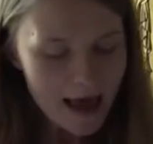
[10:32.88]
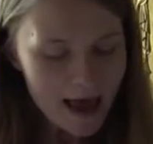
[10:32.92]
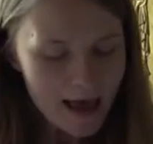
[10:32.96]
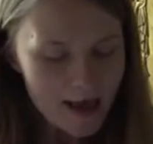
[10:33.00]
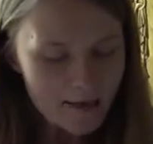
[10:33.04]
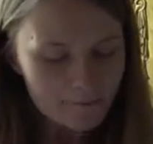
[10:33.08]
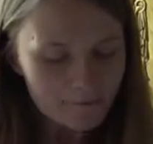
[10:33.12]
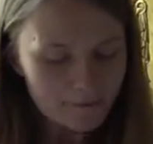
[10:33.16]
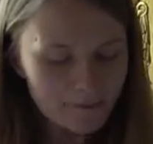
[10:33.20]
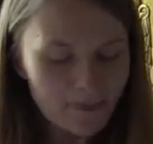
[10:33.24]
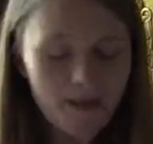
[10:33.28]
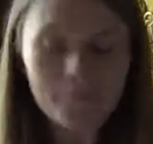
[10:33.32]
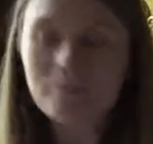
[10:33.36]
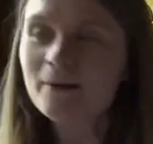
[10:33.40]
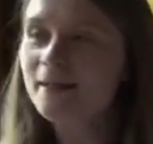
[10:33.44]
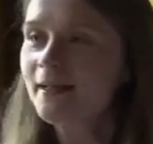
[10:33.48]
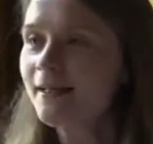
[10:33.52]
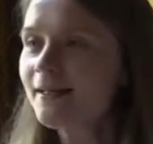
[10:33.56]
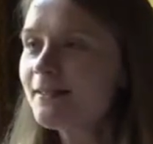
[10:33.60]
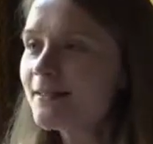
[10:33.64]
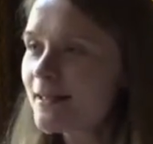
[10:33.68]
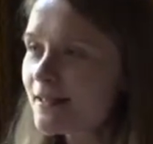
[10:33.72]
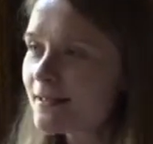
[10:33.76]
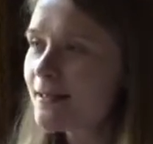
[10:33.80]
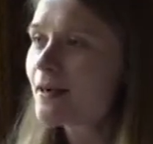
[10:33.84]
um, but
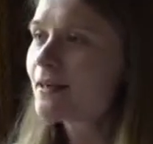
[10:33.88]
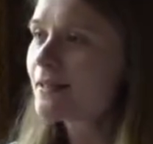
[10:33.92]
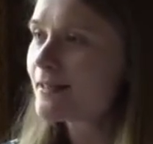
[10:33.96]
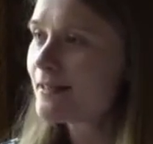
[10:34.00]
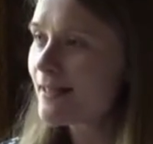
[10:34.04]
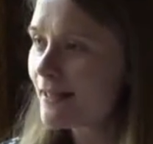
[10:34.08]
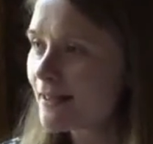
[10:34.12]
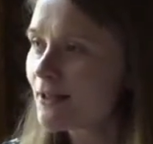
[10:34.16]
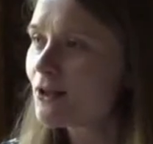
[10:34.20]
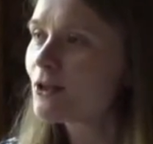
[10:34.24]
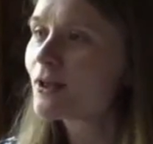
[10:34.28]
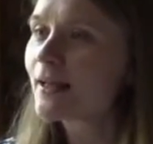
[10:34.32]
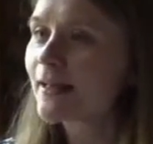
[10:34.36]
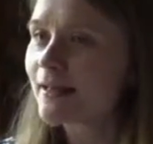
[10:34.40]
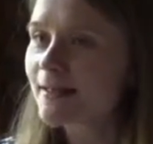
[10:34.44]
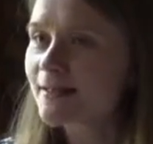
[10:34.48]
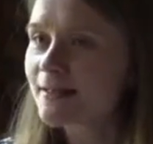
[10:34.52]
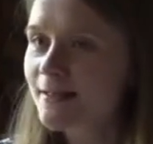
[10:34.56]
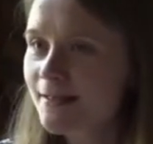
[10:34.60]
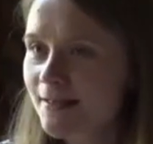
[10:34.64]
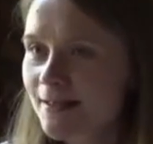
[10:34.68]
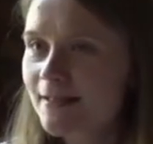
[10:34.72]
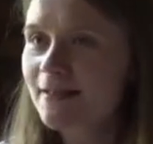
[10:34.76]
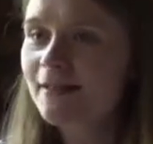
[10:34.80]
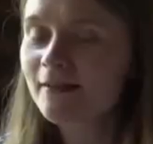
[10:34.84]
he does
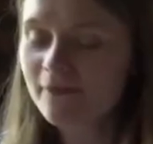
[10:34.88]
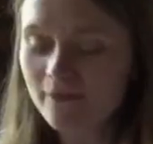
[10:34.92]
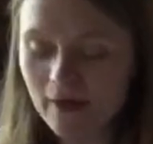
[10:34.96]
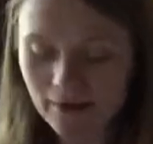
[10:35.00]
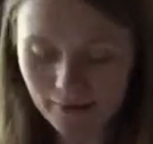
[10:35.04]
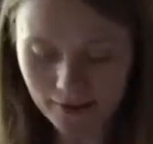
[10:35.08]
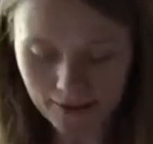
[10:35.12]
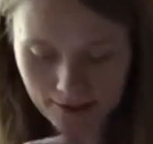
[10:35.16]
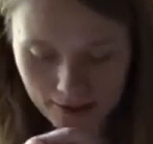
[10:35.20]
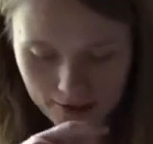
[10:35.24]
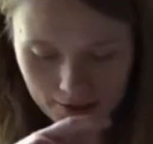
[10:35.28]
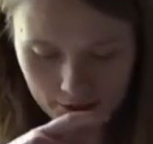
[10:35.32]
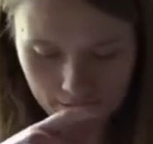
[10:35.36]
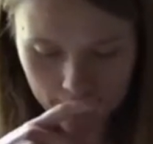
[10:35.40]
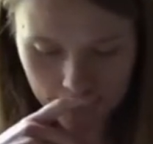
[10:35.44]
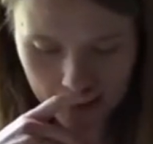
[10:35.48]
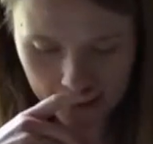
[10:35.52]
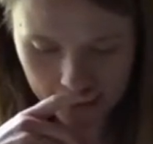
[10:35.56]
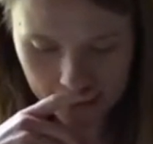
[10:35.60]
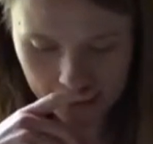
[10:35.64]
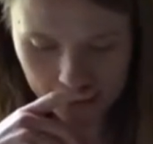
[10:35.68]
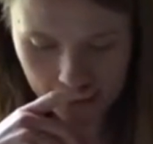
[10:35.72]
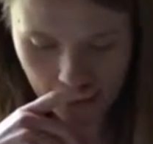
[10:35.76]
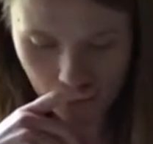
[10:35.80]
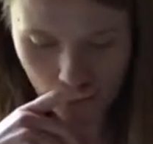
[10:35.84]
articulate it in a very
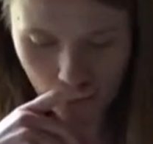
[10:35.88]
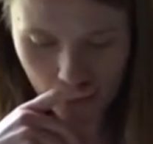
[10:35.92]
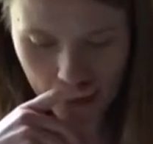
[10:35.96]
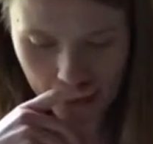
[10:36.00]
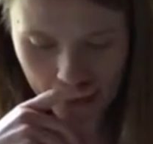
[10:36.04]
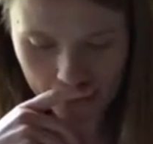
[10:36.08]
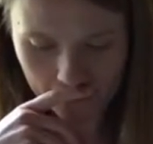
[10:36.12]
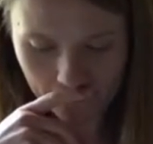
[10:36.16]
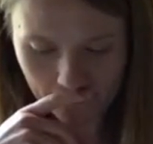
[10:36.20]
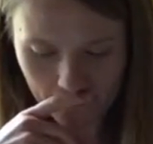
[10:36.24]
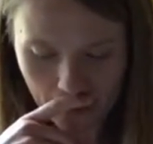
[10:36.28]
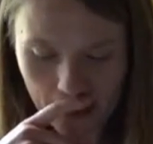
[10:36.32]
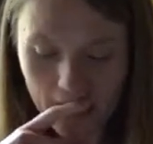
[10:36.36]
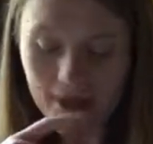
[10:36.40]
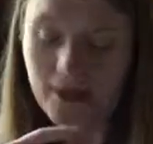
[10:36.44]
interesting way.